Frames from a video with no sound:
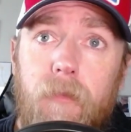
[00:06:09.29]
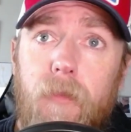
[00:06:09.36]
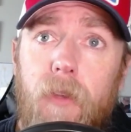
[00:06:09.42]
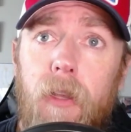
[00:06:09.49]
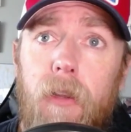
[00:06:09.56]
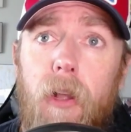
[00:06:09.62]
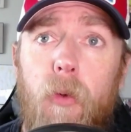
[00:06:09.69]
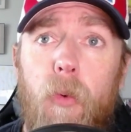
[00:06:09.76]

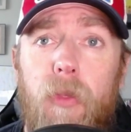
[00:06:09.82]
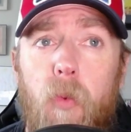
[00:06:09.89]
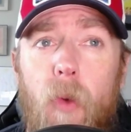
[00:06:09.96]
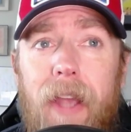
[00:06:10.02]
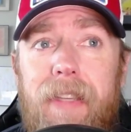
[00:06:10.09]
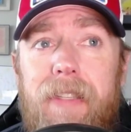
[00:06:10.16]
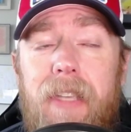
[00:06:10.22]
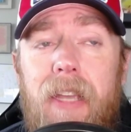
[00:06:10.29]
Along with
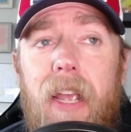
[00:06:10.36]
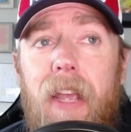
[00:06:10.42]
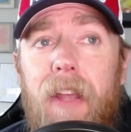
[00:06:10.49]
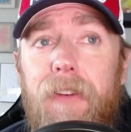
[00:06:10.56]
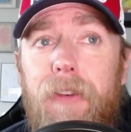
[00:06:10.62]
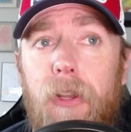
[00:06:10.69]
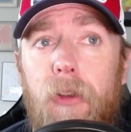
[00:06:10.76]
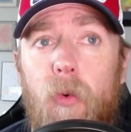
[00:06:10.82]
Weiss,
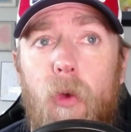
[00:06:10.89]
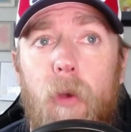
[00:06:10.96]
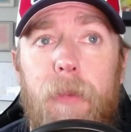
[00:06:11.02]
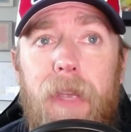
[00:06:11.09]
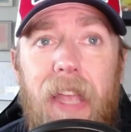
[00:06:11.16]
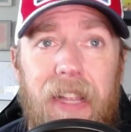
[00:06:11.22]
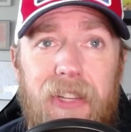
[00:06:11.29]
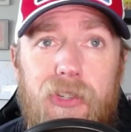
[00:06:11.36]
Dillard will be
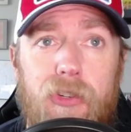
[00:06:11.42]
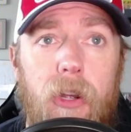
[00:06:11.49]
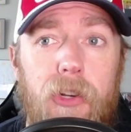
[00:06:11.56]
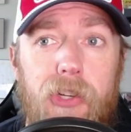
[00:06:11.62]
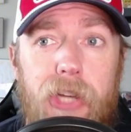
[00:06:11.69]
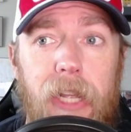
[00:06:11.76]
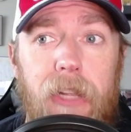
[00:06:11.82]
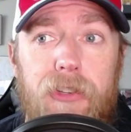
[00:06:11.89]
a strong
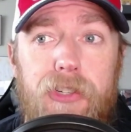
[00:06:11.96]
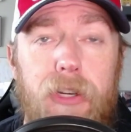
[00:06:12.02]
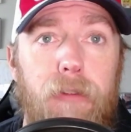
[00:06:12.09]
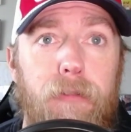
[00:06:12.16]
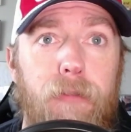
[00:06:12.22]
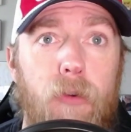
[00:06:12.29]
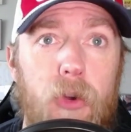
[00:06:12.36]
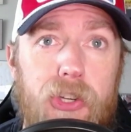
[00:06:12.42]
challenger
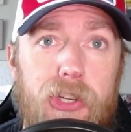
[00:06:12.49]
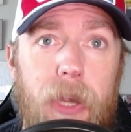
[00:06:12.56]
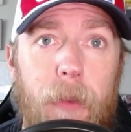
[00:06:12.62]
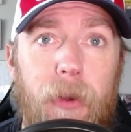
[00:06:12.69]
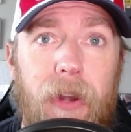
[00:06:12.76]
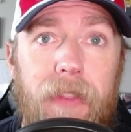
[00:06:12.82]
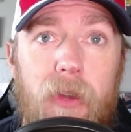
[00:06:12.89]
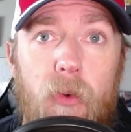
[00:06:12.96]
for Shepard
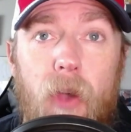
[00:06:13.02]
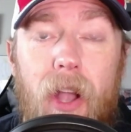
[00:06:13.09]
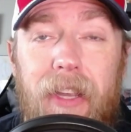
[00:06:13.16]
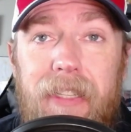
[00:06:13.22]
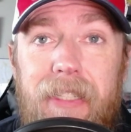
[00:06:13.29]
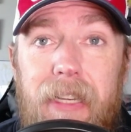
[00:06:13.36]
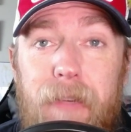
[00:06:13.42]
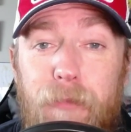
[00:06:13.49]
and the Rocket
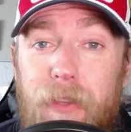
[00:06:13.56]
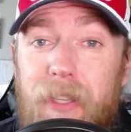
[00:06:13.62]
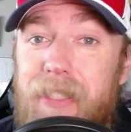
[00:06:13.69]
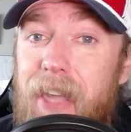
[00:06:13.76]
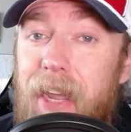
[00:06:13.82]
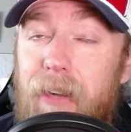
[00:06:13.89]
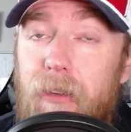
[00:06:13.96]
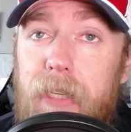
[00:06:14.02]
team for the
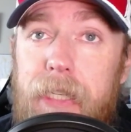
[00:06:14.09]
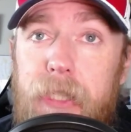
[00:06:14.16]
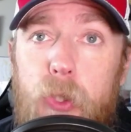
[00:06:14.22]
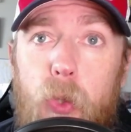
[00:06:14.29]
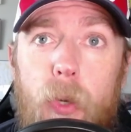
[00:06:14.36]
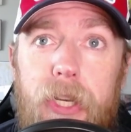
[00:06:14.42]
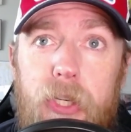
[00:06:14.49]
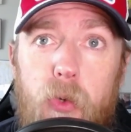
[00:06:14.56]
title in
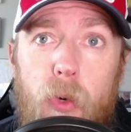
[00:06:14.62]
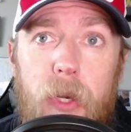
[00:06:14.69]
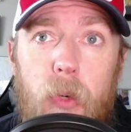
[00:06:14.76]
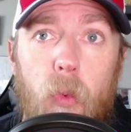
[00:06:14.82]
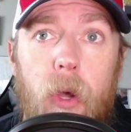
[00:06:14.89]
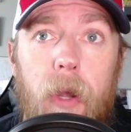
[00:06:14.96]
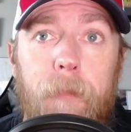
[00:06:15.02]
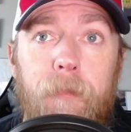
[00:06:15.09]

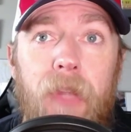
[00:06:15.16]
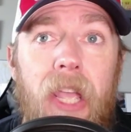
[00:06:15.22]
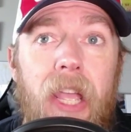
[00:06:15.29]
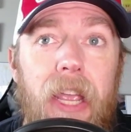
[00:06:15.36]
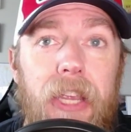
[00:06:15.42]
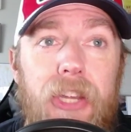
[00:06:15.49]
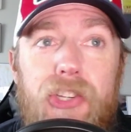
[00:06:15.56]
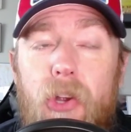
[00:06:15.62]
2021.
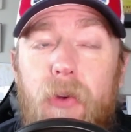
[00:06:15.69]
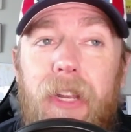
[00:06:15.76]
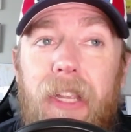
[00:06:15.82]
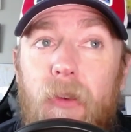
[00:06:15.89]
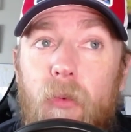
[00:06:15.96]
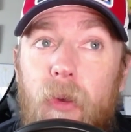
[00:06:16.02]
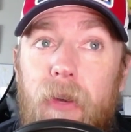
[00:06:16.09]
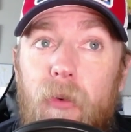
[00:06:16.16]
He showed he can
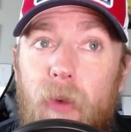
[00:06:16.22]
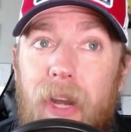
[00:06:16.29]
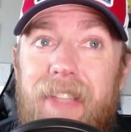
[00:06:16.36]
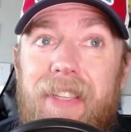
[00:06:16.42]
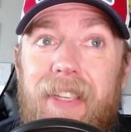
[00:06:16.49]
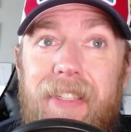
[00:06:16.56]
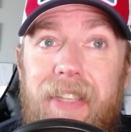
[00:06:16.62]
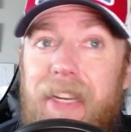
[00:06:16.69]
win
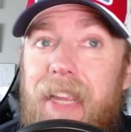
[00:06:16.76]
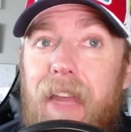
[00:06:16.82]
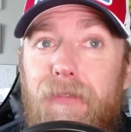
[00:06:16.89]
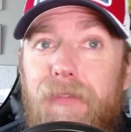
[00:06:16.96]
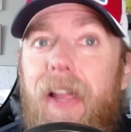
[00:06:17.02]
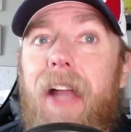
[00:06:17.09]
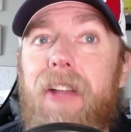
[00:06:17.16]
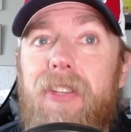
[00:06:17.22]
races, and he had
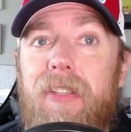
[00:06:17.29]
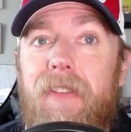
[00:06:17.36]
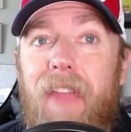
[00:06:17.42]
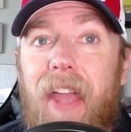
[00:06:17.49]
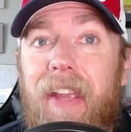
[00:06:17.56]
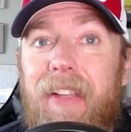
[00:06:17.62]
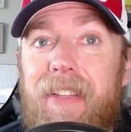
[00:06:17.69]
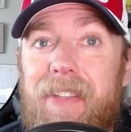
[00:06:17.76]
flashes of that
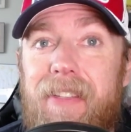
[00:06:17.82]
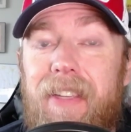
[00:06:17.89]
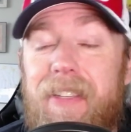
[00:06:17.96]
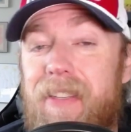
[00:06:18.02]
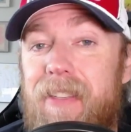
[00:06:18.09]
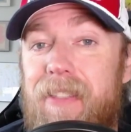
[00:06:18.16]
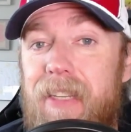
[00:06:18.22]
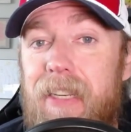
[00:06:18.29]

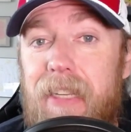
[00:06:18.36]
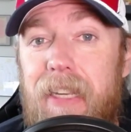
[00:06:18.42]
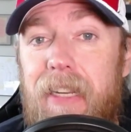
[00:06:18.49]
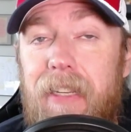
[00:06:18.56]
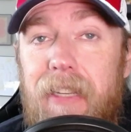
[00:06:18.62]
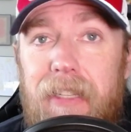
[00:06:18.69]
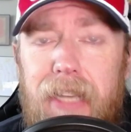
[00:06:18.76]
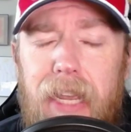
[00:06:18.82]
consistency needed to
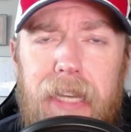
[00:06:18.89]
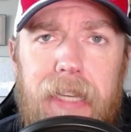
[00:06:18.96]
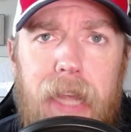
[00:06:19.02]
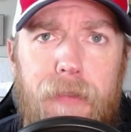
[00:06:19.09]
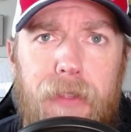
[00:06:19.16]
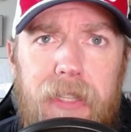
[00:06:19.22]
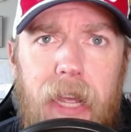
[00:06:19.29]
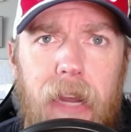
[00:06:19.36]
take down the
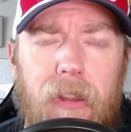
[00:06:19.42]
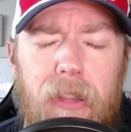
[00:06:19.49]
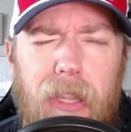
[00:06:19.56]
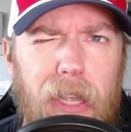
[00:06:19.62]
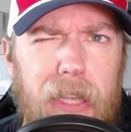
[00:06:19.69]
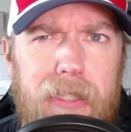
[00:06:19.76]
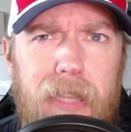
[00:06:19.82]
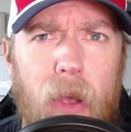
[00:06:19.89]
title. I think I
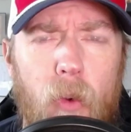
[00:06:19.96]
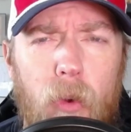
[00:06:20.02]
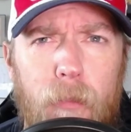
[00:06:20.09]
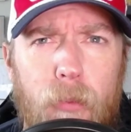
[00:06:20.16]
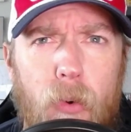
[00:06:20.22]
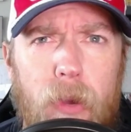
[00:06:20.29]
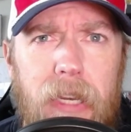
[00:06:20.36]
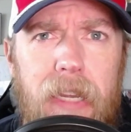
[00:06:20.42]
saw at one
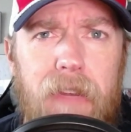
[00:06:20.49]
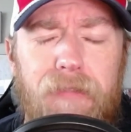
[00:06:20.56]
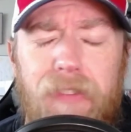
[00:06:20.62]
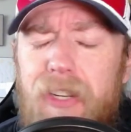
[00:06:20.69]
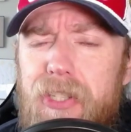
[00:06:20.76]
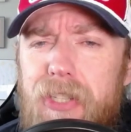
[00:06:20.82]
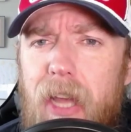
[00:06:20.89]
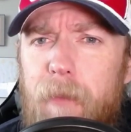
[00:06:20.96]
point he'd
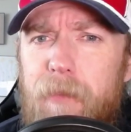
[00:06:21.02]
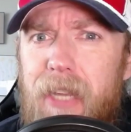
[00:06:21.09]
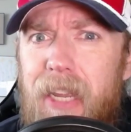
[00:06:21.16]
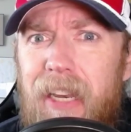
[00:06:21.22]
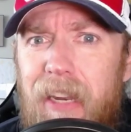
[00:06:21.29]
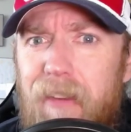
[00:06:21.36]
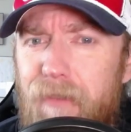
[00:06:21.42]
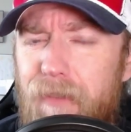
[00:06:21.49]
finished top 10
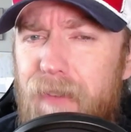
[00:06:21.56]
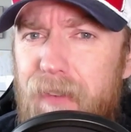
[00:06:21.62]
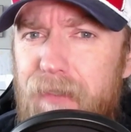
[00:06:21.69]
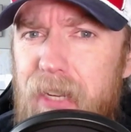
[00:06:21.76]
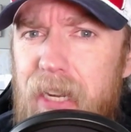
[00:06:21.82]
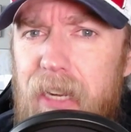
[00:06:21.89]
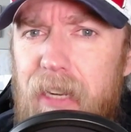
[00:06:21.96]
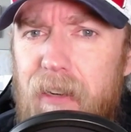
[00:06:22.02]
in
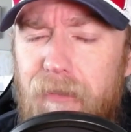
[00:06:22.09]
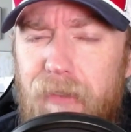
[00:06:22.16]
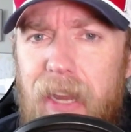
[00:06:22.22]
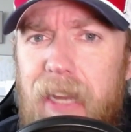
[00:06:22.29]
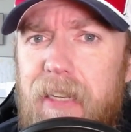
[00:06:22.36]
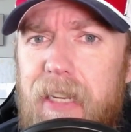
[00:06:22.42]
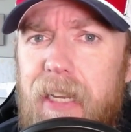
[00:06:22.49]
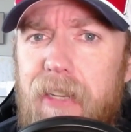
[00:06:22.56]
15 of
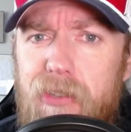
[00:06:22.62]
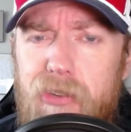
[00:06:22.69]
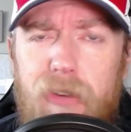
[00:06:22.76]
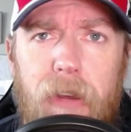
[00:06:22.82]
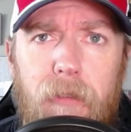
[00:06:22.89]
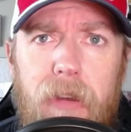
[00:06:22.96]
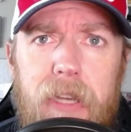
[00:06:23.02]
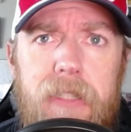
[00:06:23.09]
18 straight
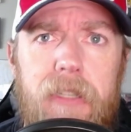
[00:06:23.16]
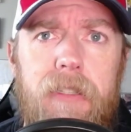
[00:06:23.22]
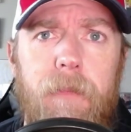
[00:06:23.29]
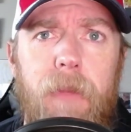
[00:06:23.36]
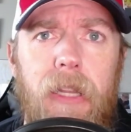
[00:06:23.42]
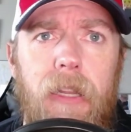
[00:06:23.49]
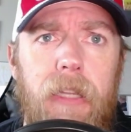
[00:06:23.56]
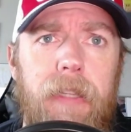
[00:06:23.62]
races, something
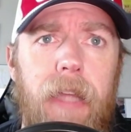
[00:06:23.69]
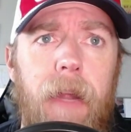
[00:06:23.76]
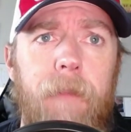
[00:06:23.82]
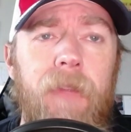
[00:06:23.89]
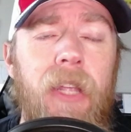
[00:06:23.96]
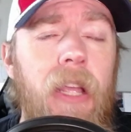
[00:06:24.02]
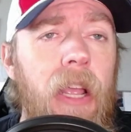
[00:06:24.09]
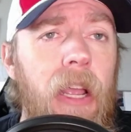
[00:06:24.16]
like that.
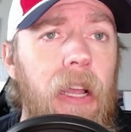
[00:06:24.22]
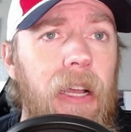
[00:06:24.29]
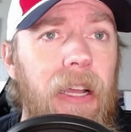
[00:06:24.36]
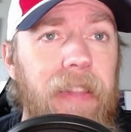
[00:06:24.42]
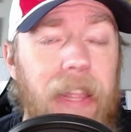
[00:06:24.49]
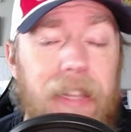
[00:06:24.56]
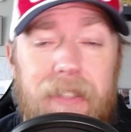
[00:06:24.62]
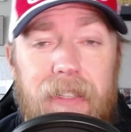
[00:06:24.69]
And
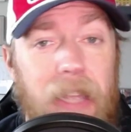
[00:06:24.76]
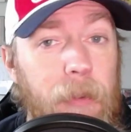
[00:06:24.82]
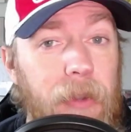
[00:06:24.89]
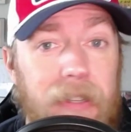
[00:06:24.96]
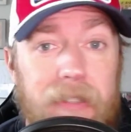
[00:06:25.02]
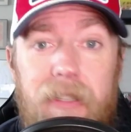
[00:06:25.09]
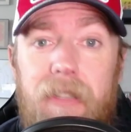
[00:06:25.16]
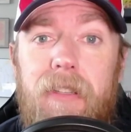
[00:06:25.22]
that's the type of
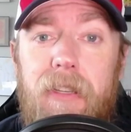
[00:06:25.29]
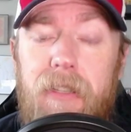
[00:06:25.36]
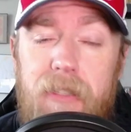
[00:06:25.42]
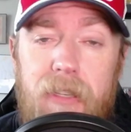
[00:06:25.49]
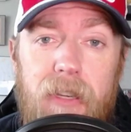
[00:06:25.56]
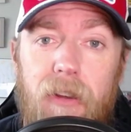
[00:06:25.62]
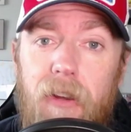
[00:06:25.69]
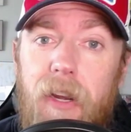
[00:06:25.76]
consistency
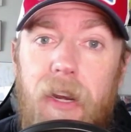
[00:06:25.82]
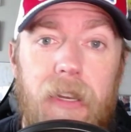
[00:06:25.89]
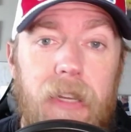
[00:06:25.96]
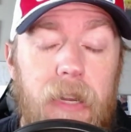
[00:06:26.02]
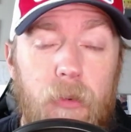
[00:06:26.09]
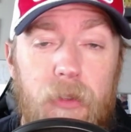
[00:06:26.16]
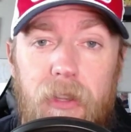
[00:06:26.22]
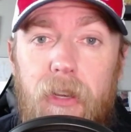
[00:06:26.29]
you're going to need
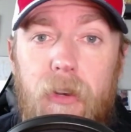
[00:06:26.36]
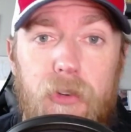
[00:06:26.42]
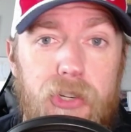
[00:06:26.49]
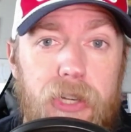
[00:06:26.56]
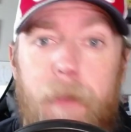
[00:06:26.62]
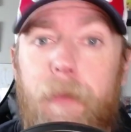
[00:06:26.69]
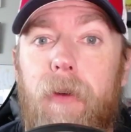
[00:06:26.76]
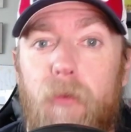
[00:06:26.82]
with, you know,
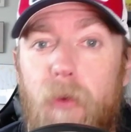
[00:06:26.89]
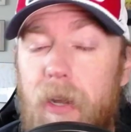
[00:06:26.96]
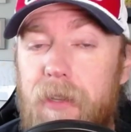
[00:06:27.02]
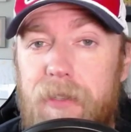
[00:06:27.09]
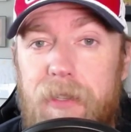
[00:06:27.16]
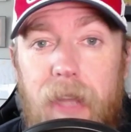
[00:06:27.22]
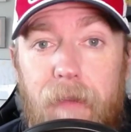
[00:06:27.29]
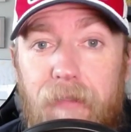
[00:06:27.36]
Shepard runs
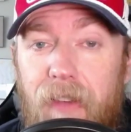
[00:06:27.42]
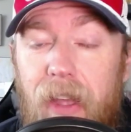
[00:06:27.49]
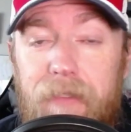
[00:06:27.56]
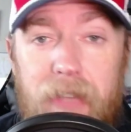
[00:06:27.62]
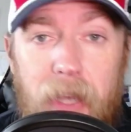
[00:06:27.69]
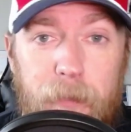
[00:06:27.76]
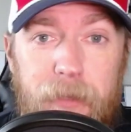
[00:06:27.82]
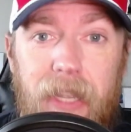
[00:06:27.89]
top 5,
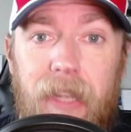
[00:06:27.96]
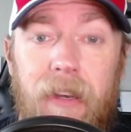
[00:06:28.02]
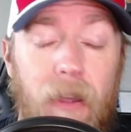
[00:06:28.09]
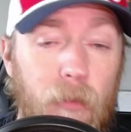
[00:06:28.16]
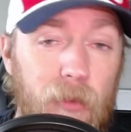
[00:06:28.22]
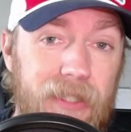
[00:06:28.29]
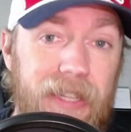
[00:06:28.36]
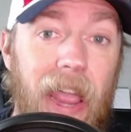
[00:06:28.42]
top 10
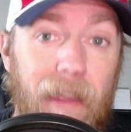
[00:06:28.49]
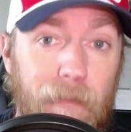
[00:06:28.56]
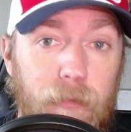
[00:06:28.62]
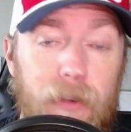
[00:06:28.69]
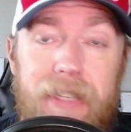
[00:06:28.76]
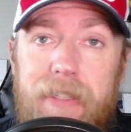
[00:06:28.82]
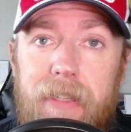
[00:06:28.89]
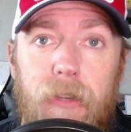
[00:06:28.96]
almost every
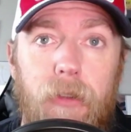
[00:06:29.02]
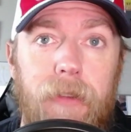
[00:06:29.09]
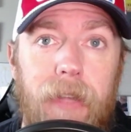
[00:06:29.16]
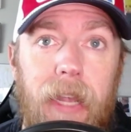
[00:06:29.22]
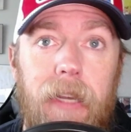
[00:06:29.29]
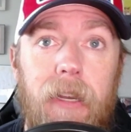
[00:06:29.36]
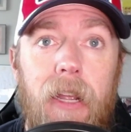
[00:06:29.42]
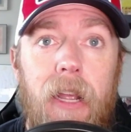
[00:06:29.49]
single
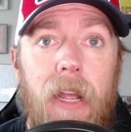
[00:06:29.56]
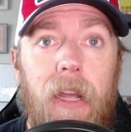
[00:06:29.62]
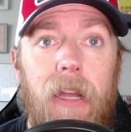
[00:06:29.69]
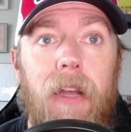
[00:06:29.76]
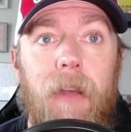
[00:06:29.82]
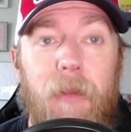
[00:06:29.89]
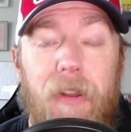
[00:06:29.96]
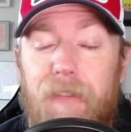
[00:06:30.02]
night.
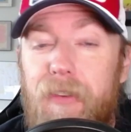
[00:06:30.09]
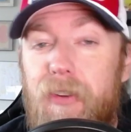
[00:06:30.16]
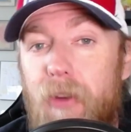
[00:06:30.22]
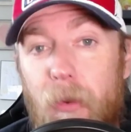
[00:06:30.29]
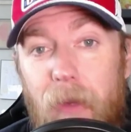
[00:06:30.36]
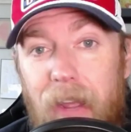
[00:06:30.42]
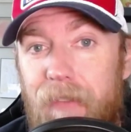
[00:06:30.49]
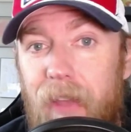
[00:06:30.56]
And if you don't
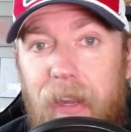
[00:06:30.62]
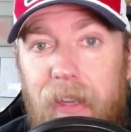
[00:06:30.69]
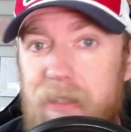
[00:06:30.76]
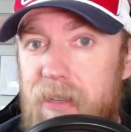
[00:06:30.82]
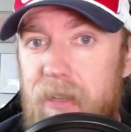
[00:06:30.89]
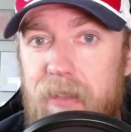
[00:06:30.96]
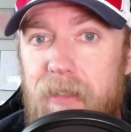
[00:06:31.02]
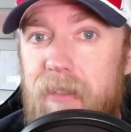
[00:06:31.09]
have that
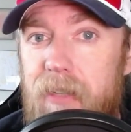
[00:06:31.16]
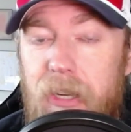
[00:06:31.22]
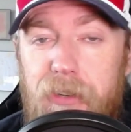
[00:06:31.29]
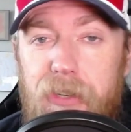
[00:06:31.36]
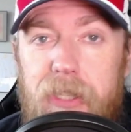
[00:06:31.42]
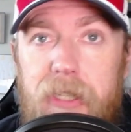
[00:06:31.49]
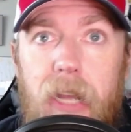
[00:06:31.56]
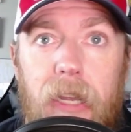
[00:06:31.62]
consistency, you're
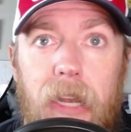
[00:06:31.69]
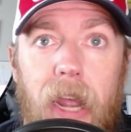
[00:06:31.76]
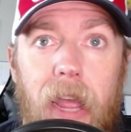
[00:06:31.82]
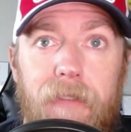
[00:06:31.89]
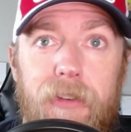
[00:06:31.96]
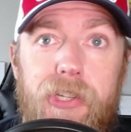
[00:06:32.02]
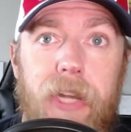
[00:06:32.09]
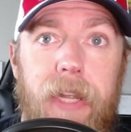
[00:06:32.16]
just not going to have a
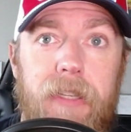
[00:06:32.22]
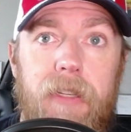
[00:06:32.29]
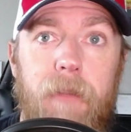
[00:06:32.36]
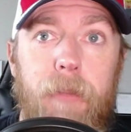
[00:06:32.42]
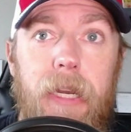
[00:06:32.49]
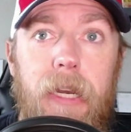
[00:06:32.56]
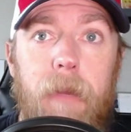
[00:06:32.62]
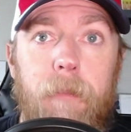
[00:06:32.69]
chance to beat him.